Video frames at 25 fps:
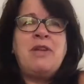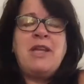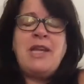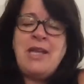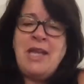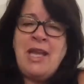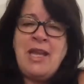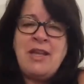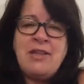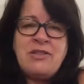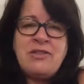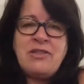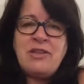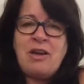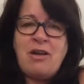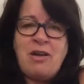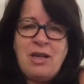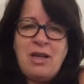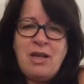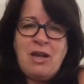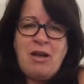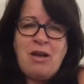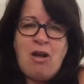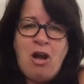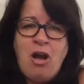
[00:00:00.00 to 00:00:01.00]
it has
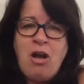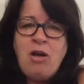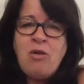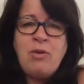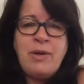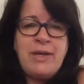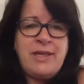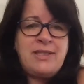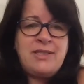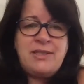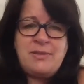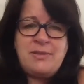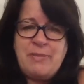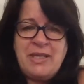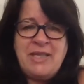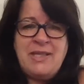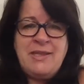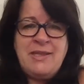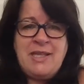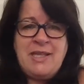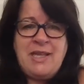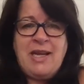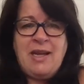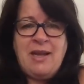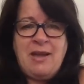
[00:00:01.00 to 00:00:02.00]
always
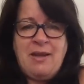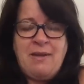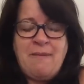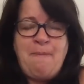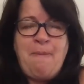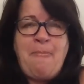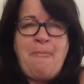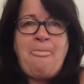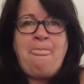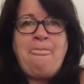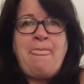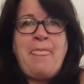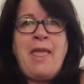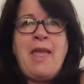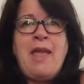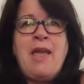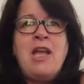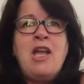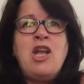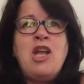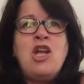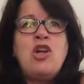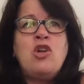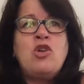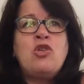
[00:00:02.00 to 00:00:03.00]
been there.
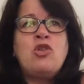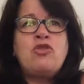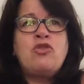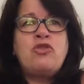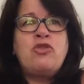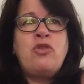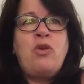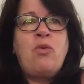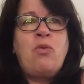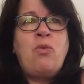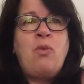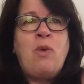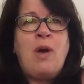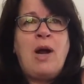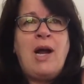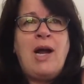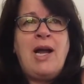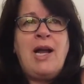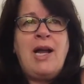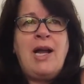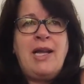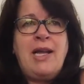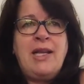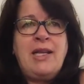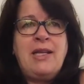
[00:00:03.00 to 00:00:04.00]
So
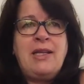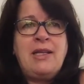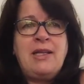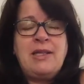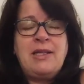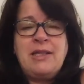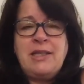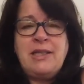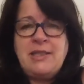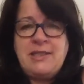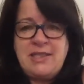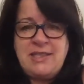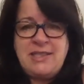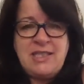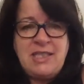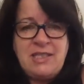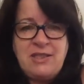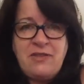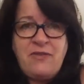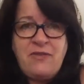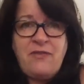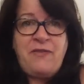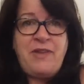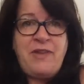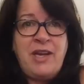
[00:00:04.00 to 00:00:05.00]
why, it's
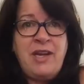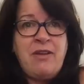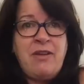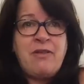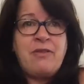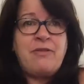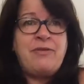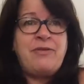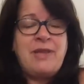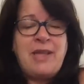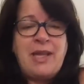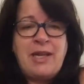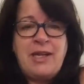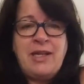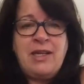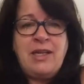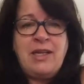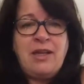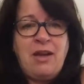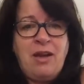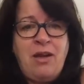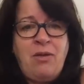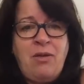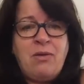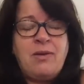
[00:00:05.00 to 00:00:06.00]
this fear of
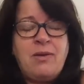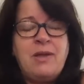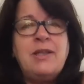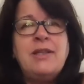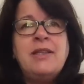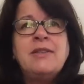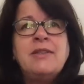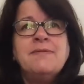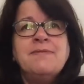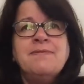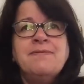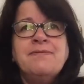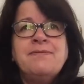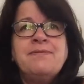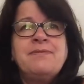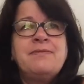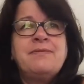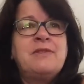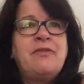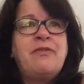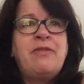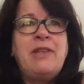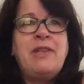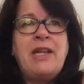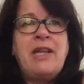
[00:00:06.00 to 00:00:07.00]
letting go,
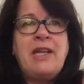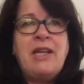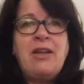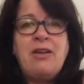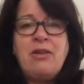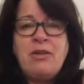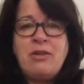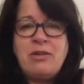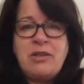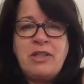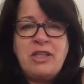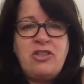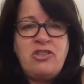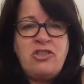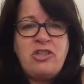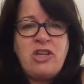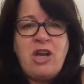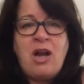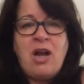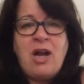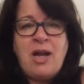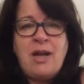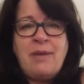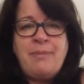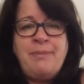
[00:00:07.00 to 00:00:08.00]
letting go of the
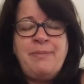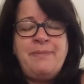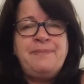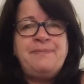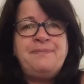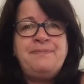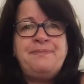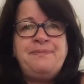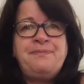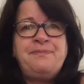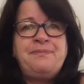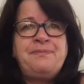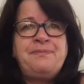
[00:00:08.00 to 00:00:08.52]
job